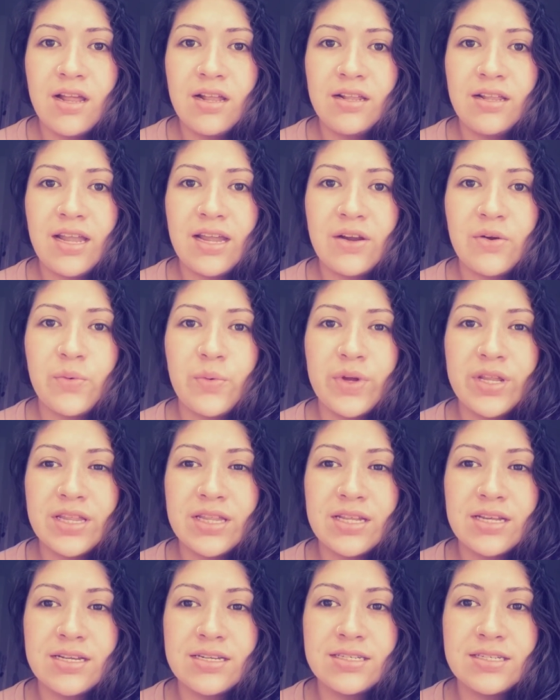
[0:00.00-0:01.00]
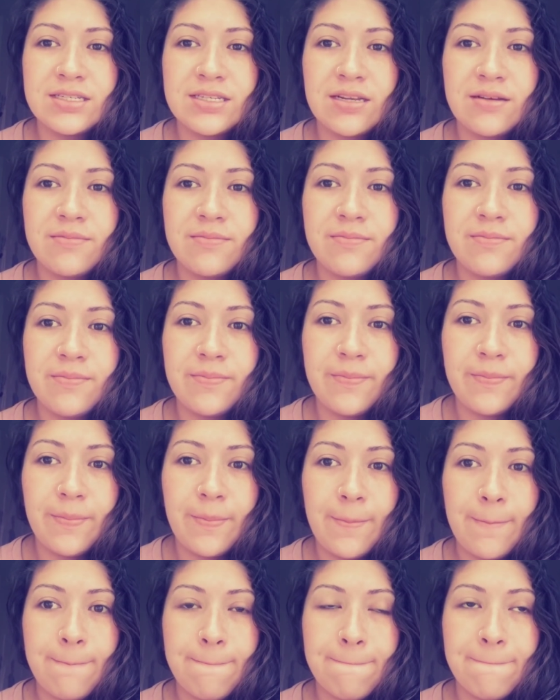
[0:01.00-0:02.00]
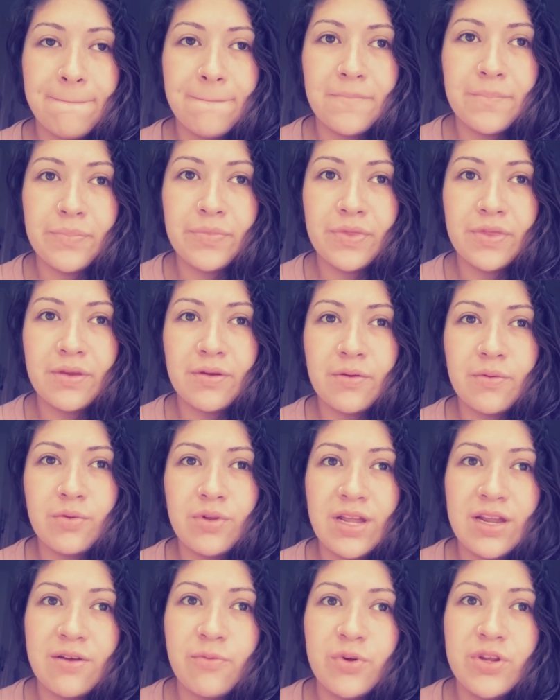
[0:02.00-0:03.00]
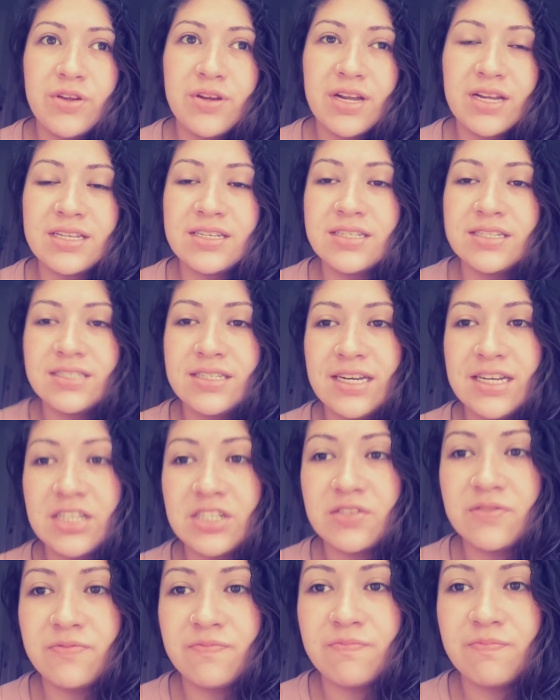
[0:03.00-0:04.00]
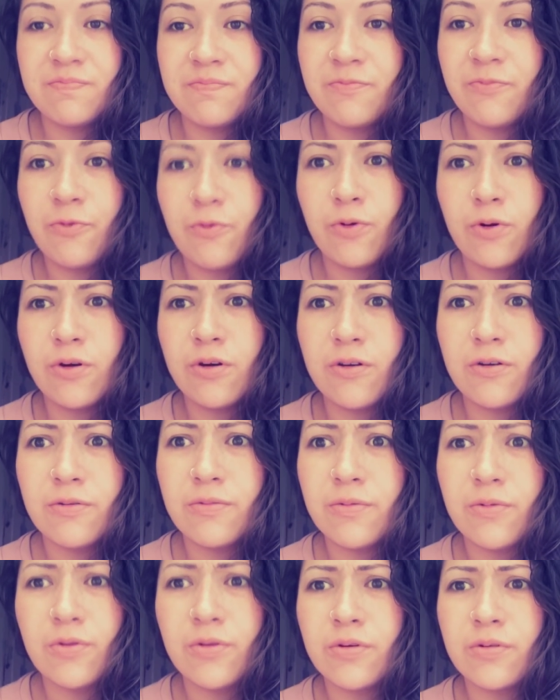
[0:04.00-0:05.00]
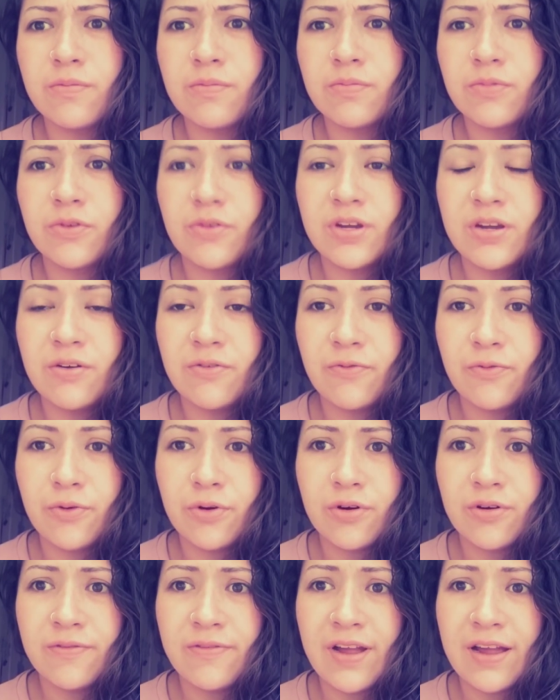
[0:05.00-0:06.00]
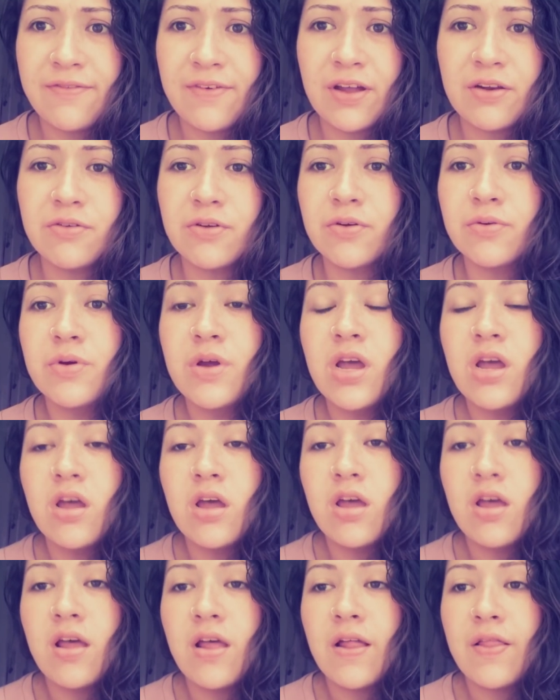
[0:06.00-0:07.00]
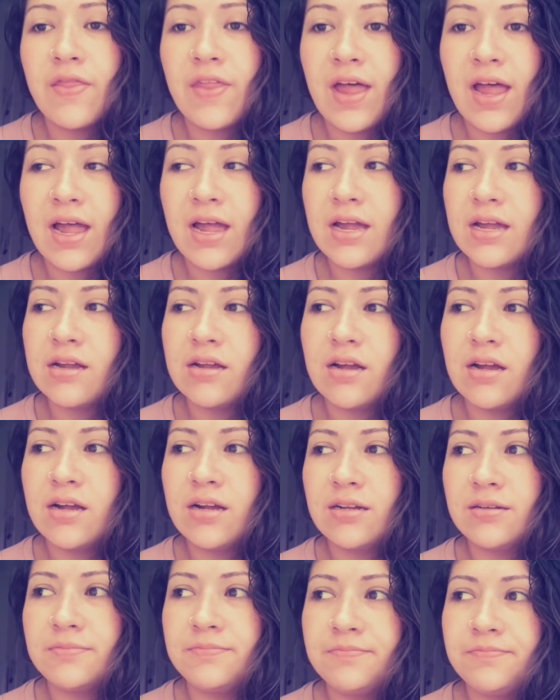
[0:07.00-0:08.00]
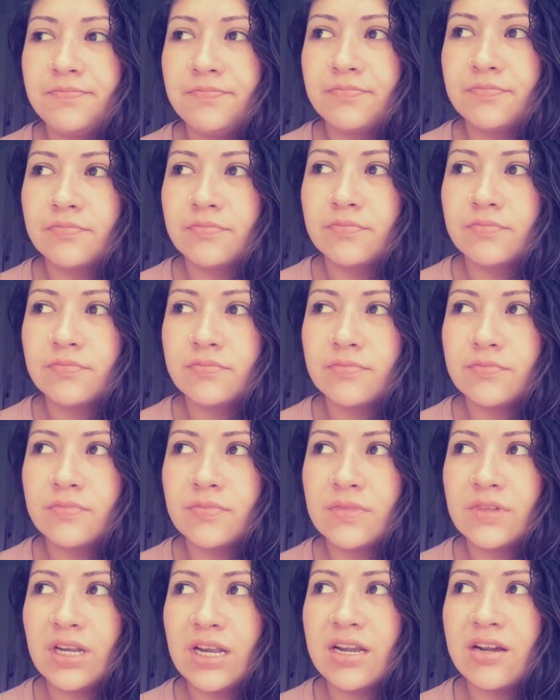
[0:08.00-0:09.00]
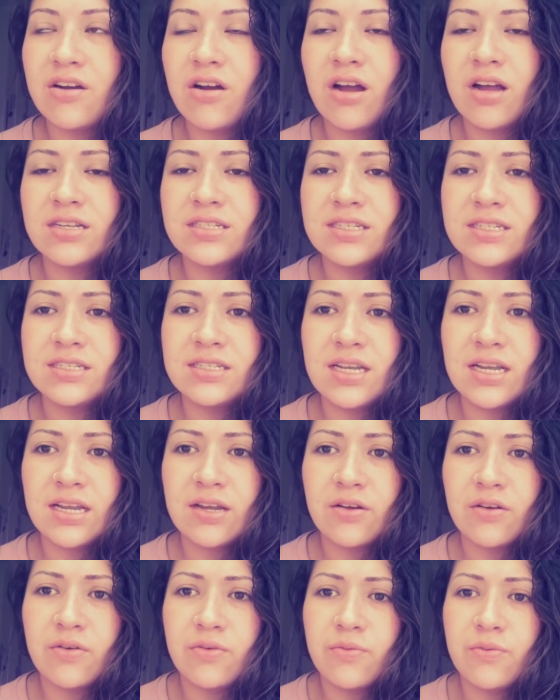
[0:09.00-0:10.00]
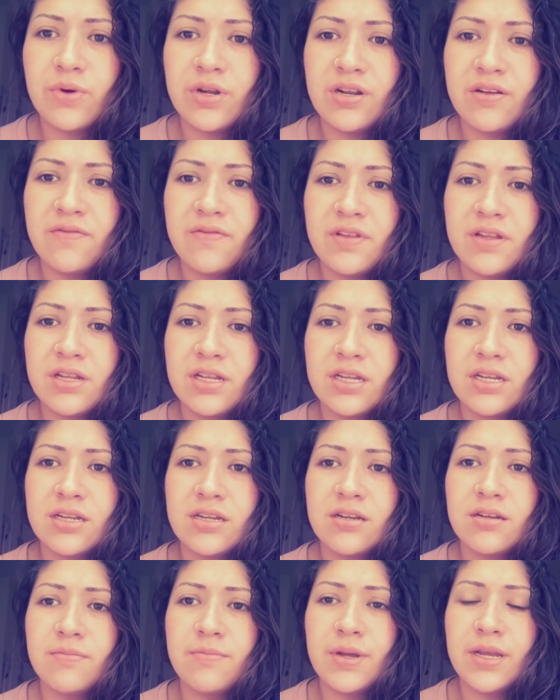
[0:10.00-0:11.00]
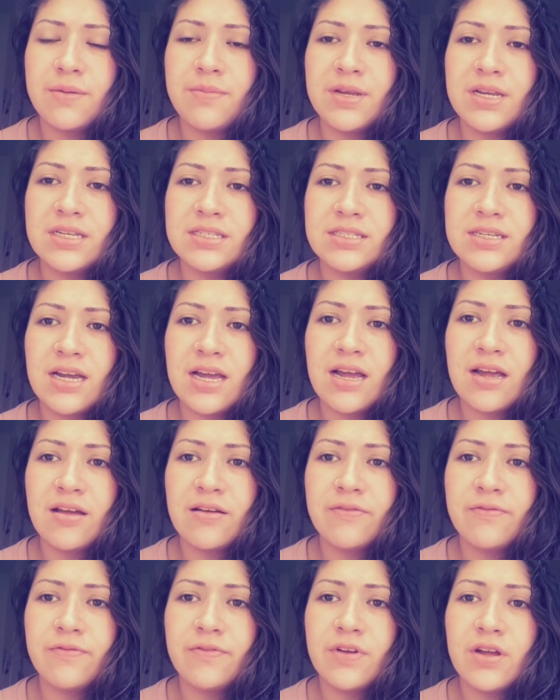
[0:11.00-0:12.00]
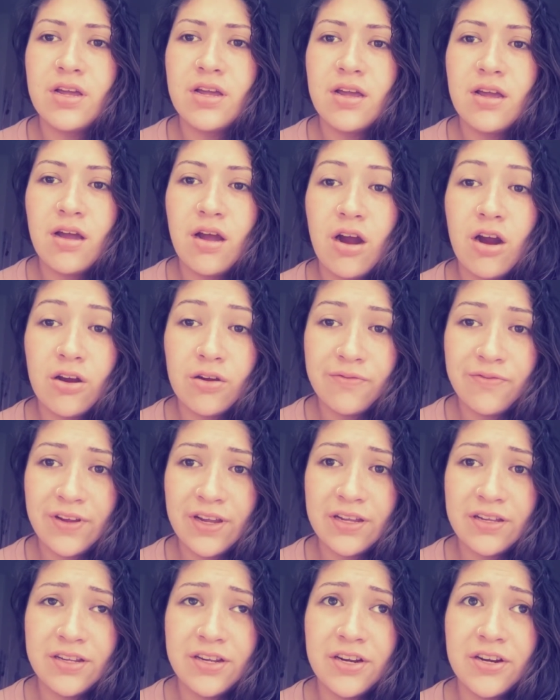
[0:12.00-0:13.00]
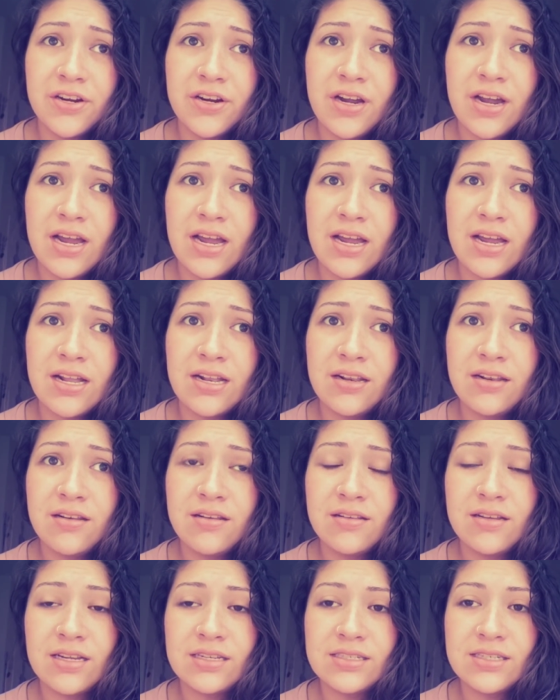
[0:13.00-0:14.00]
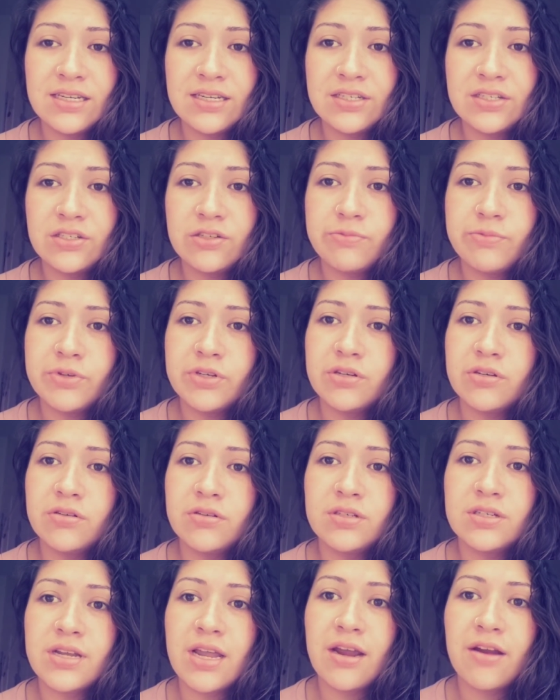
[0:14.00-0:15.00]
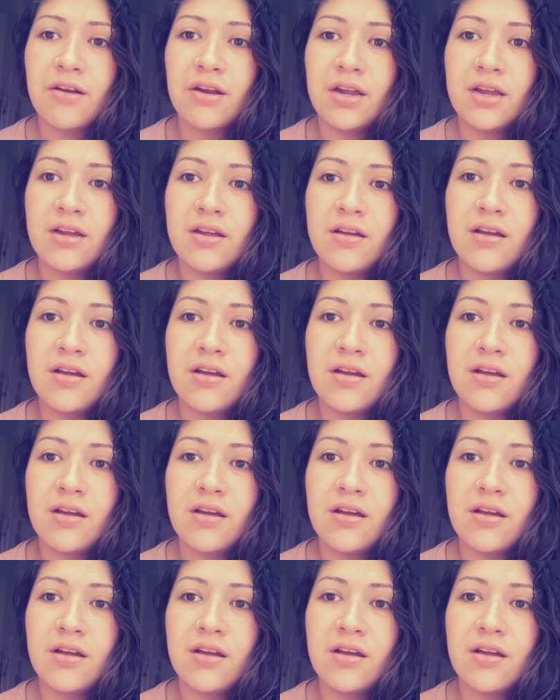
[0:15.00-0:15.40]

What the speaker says: like with some, like when you get to stage 4 or 3 or 4 or 5, I don't know, that it causes like one of the babies to have heart failure, and that's like super scary.